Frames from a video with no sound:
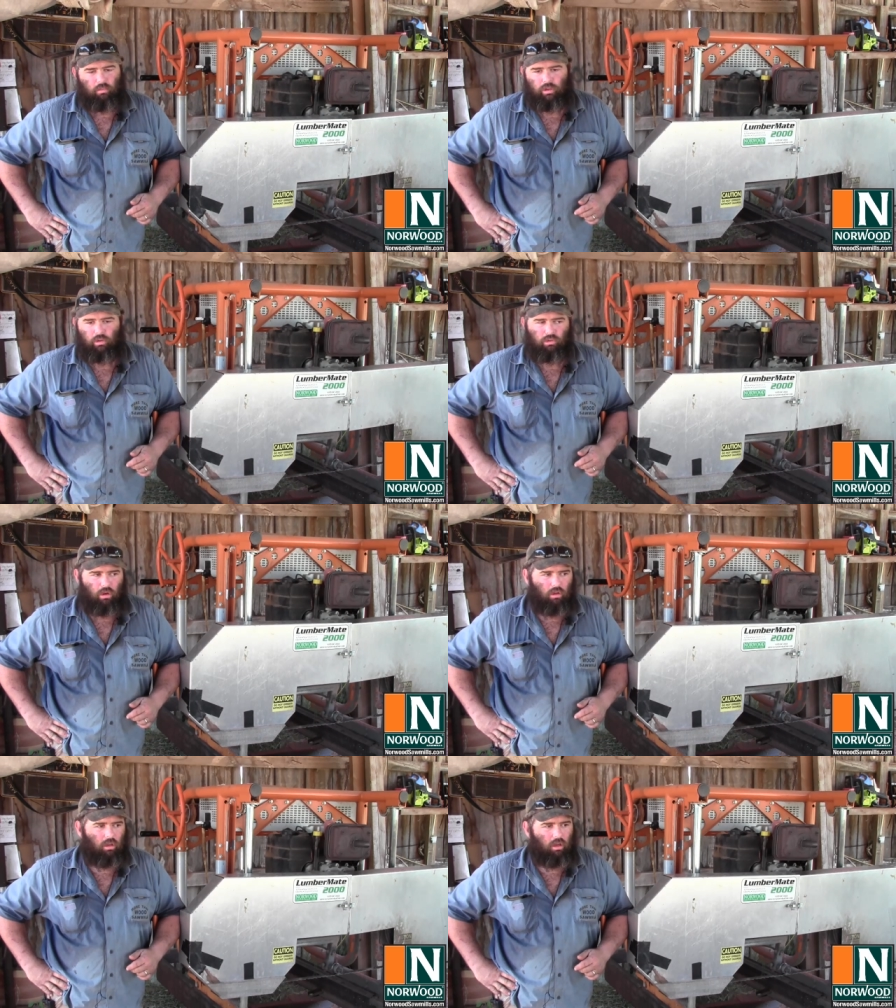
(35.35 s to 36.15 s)
We do
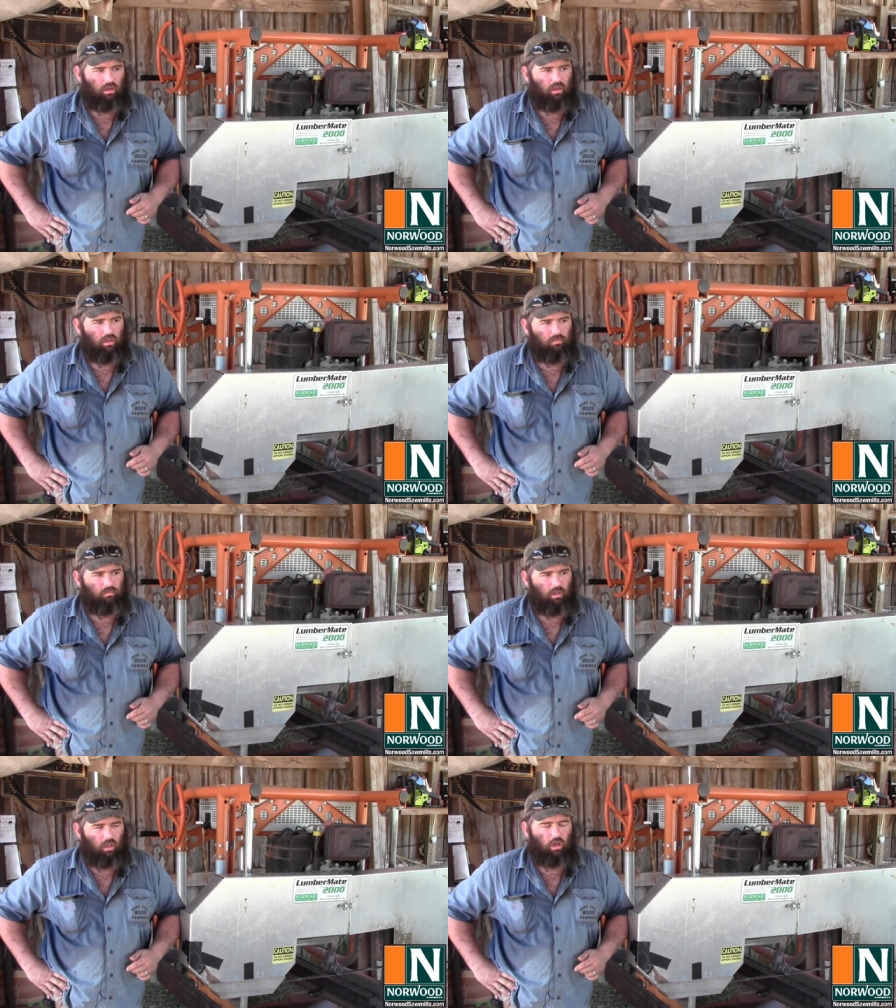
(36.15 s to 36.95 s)
saw a lot
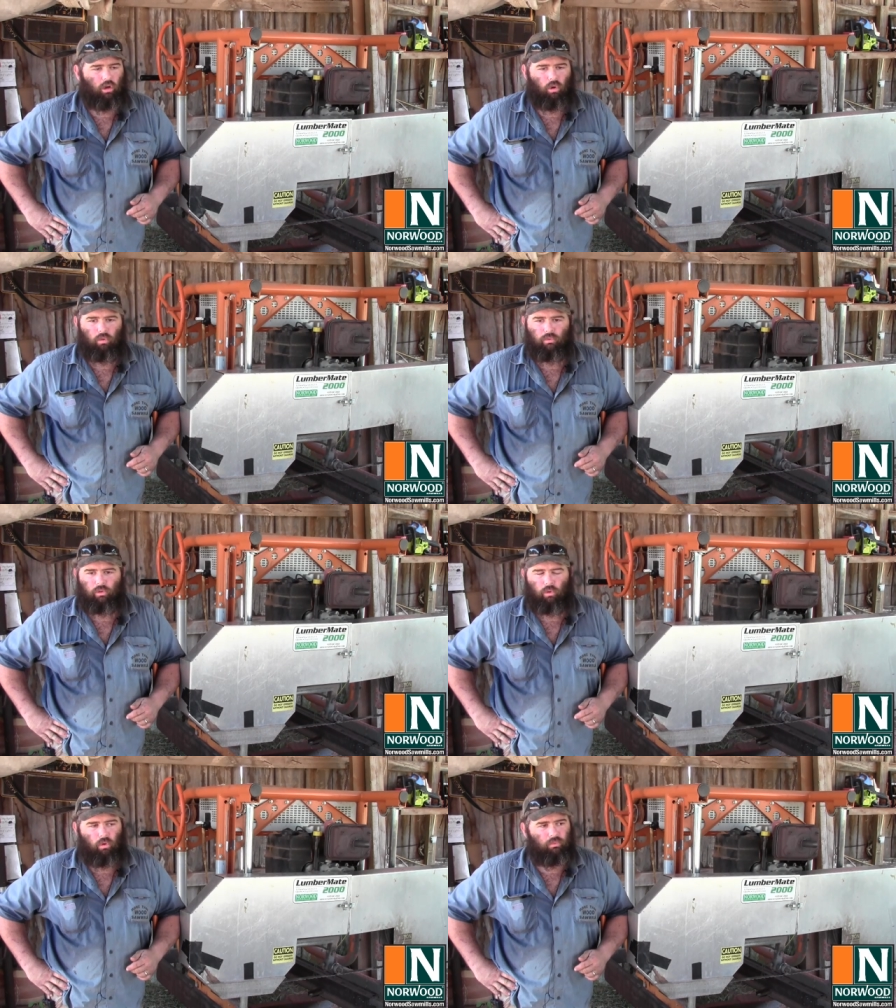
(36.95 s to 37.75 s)
of oak
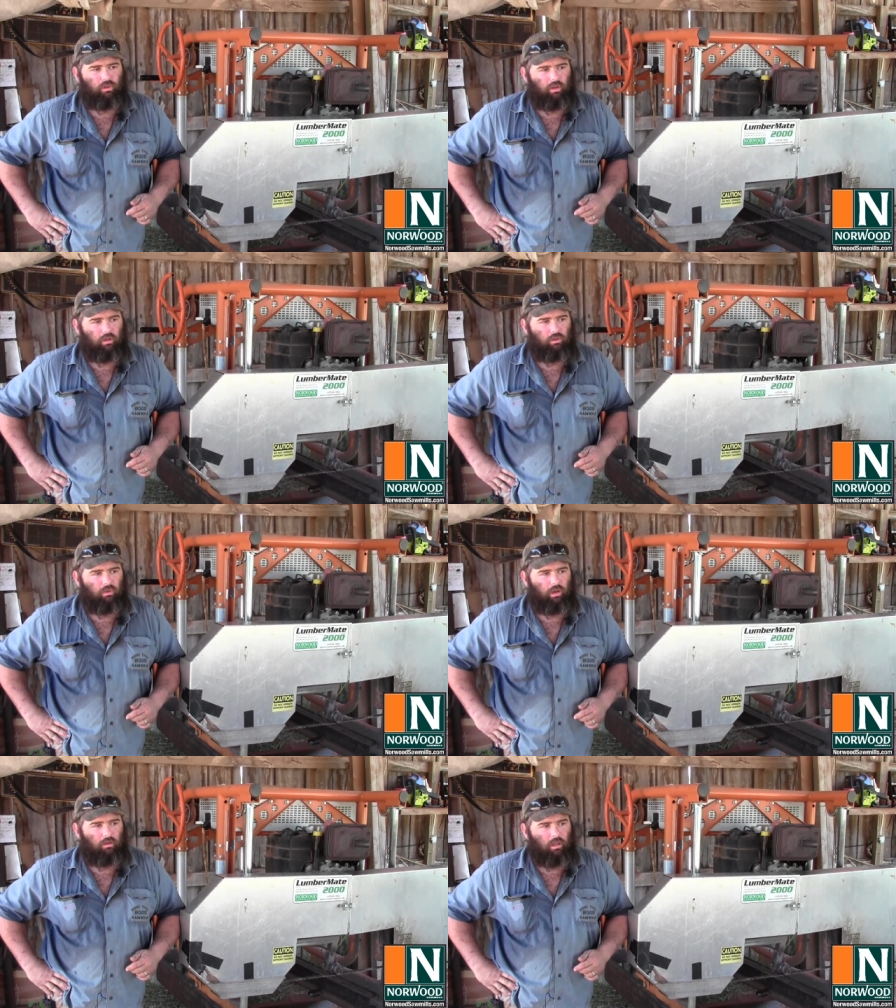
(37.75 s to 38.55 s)
for the oil field
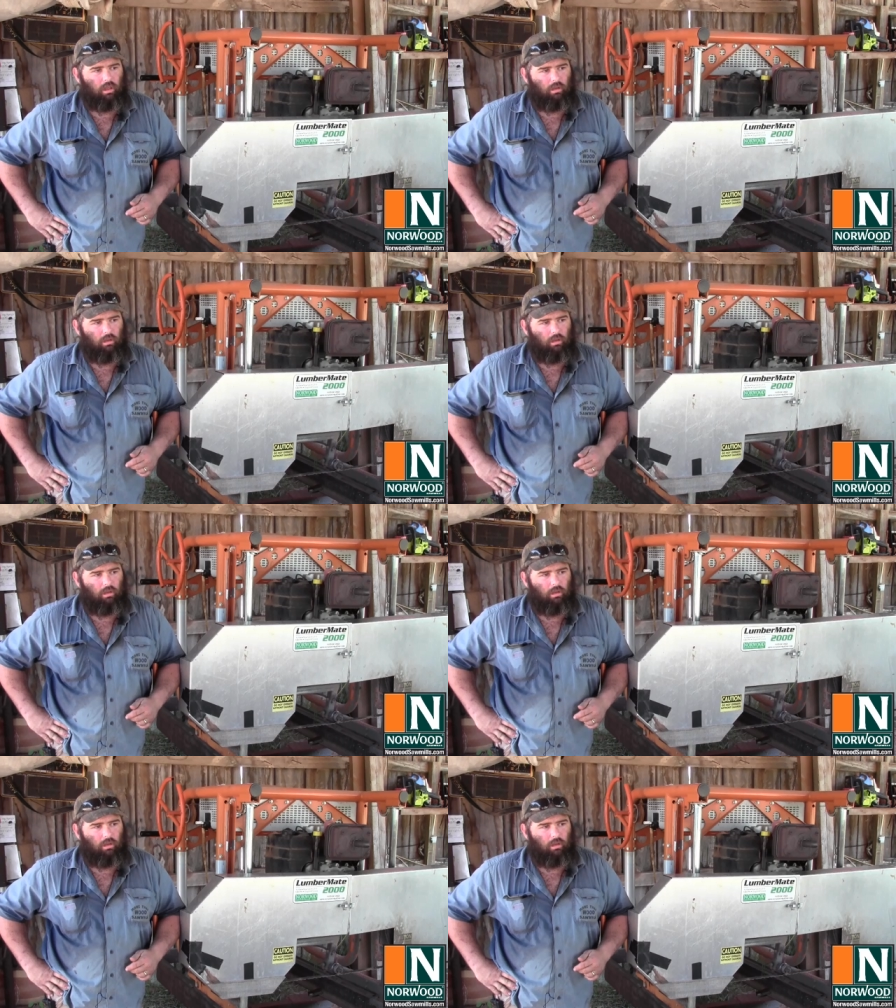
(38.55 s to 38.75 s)
industry.